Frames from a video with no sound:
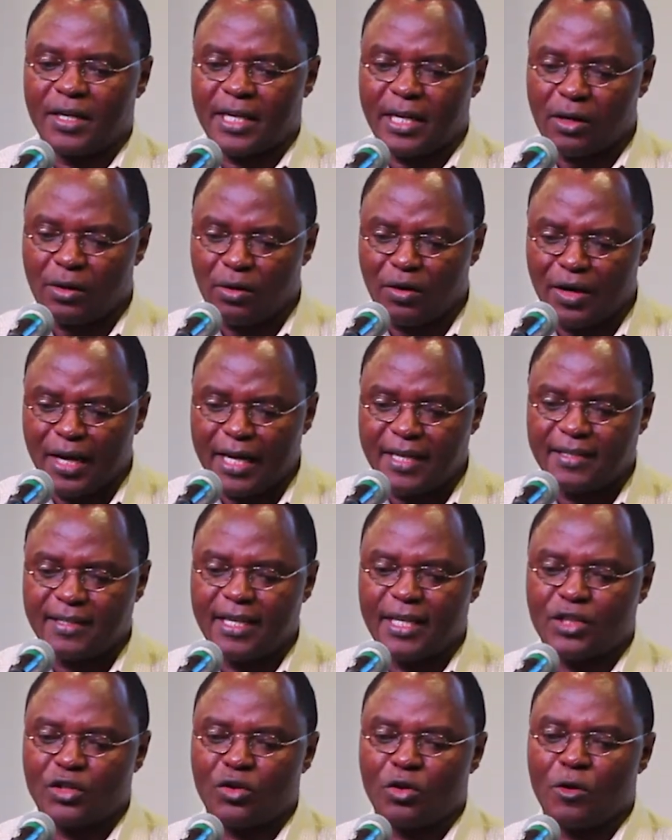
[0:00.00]

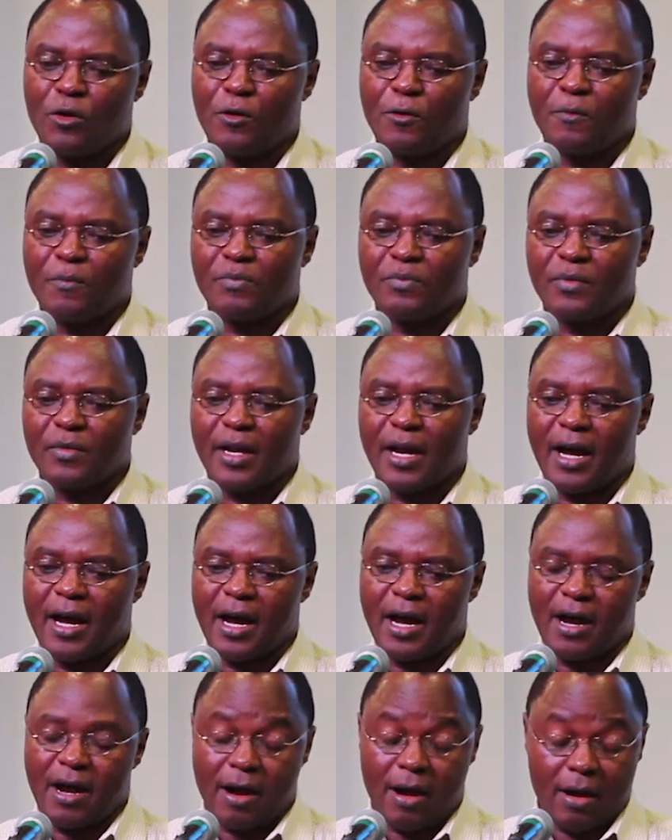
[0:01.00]
Decolonization
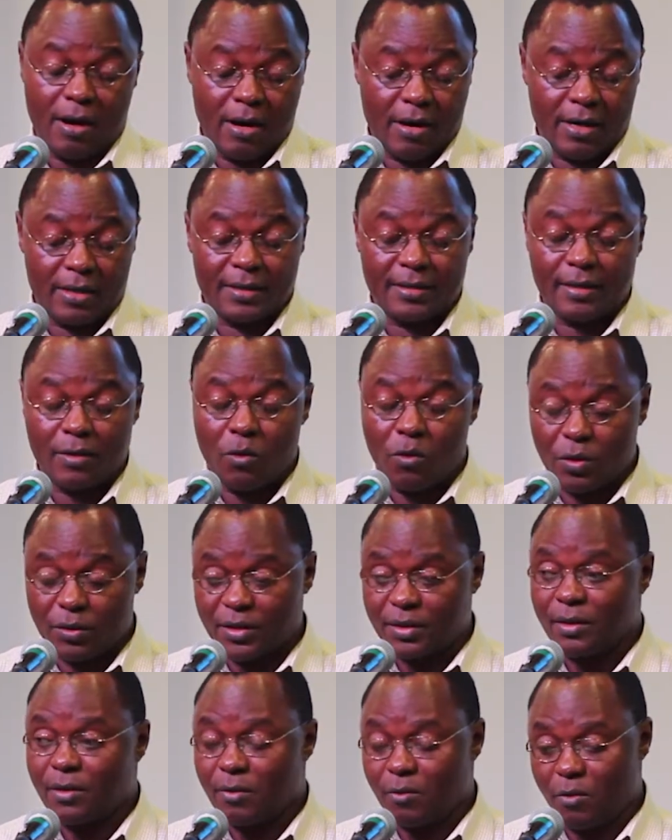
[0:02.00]
uh,
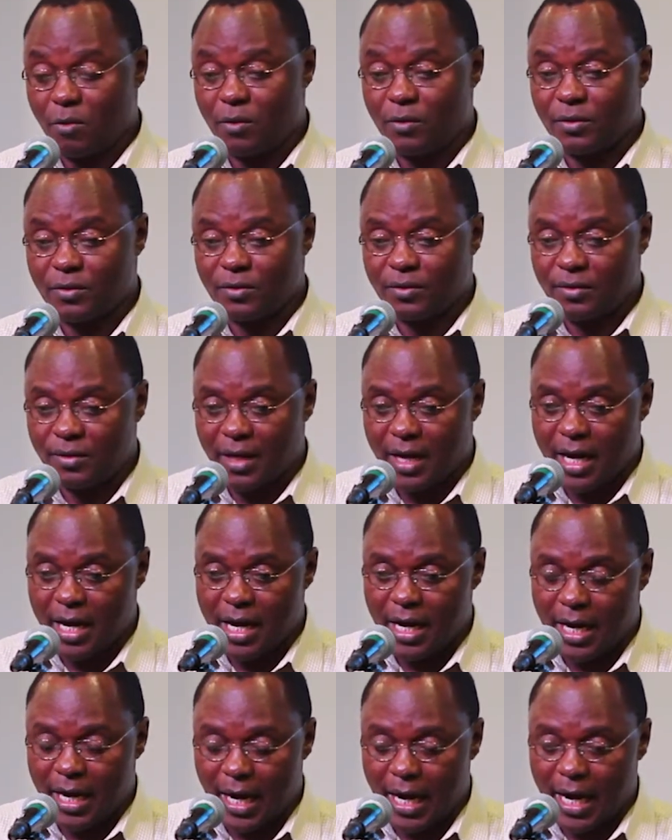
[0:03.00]
was, was
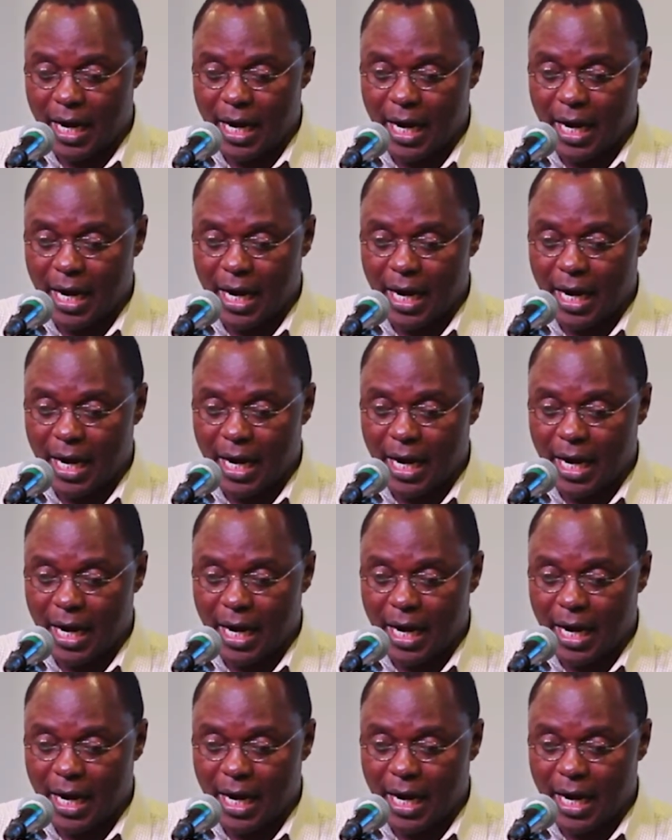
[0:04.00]
uh,